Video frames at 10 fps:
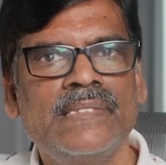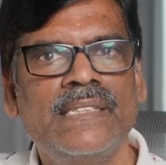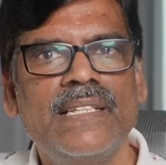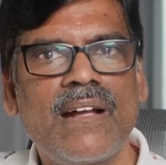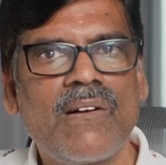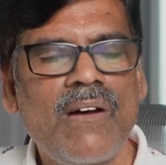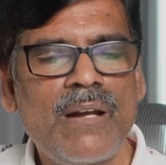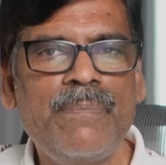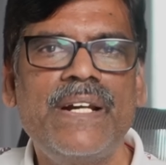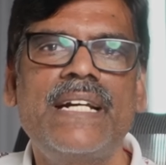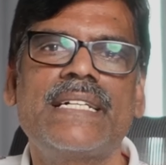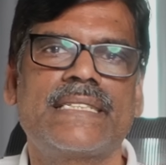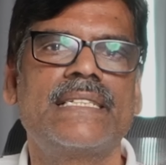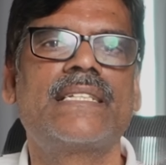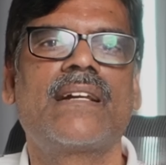the corporate
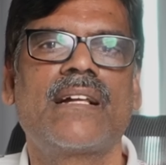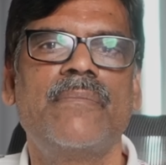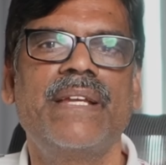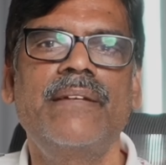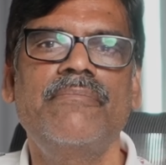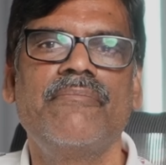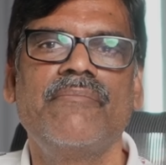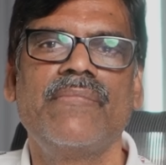results are coming,